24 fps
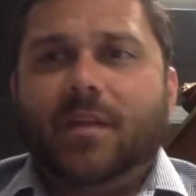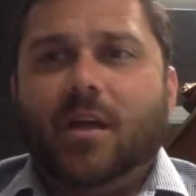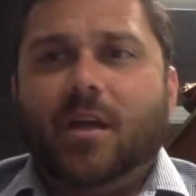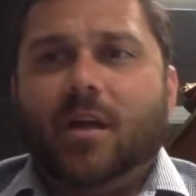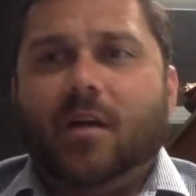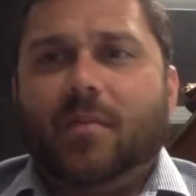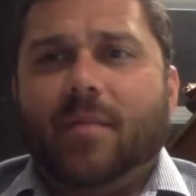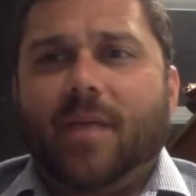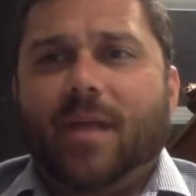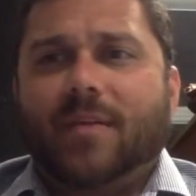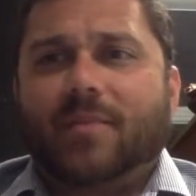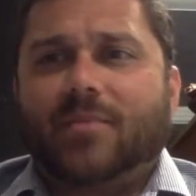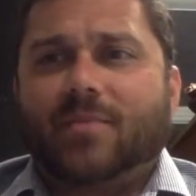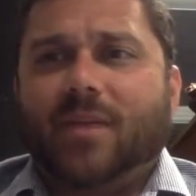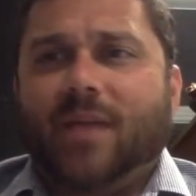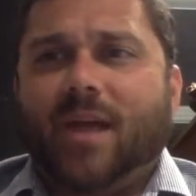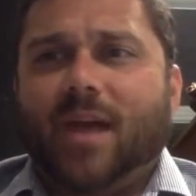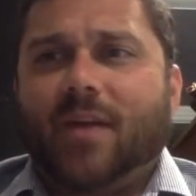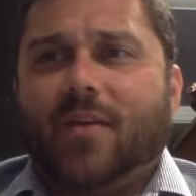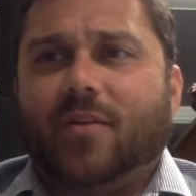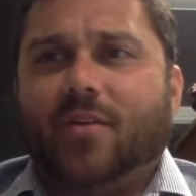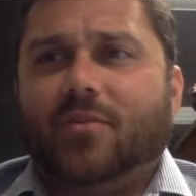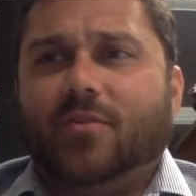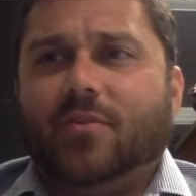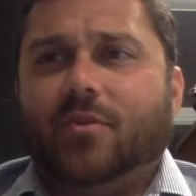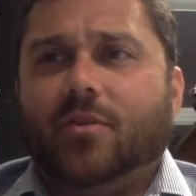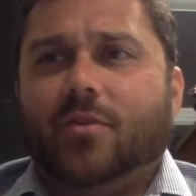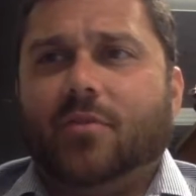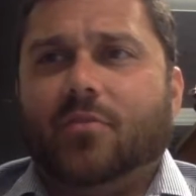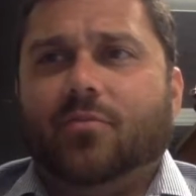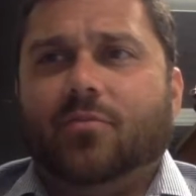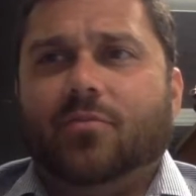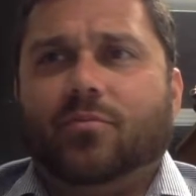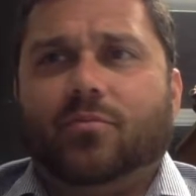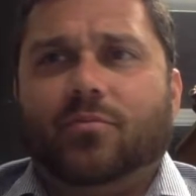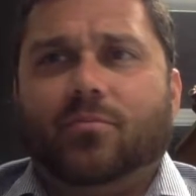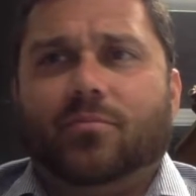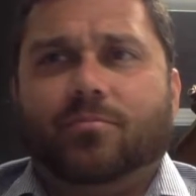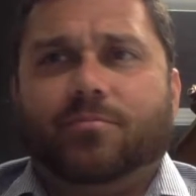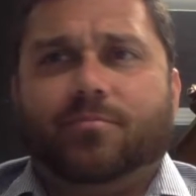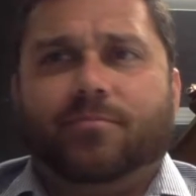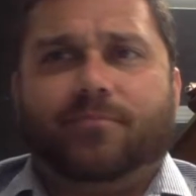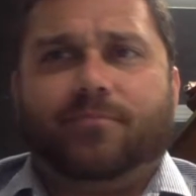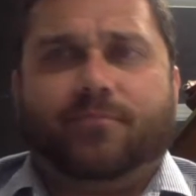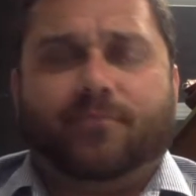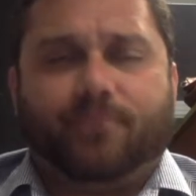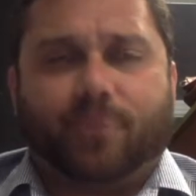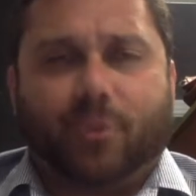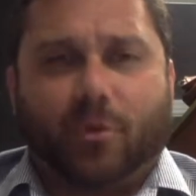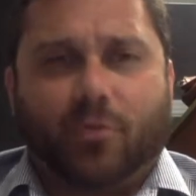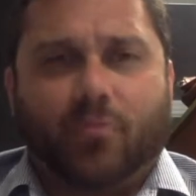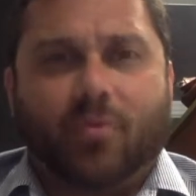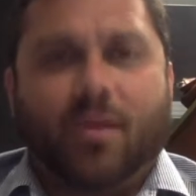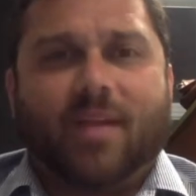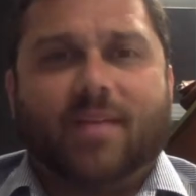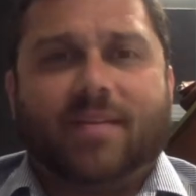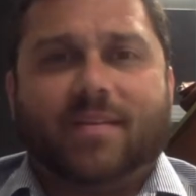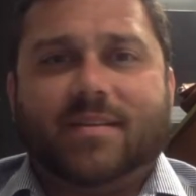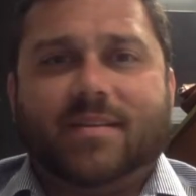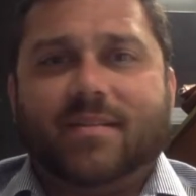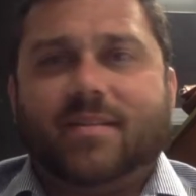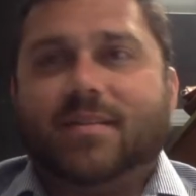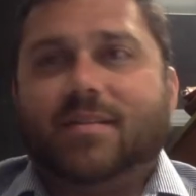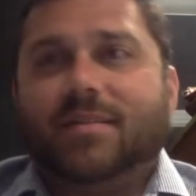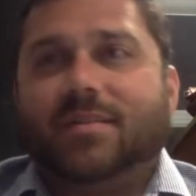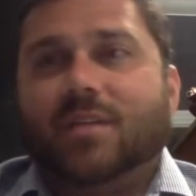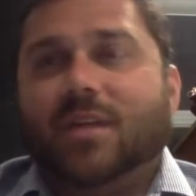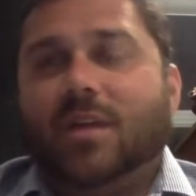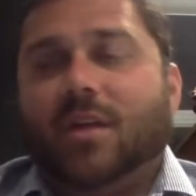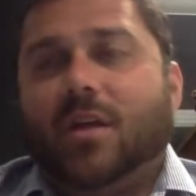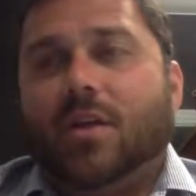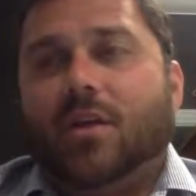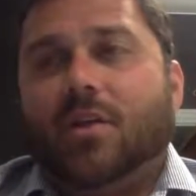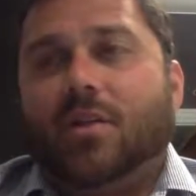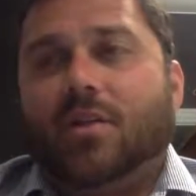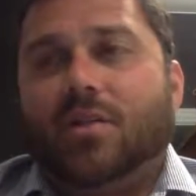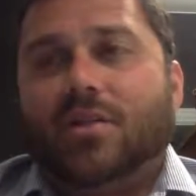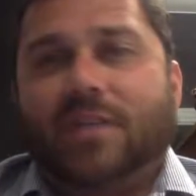As we kind of, progress in this, the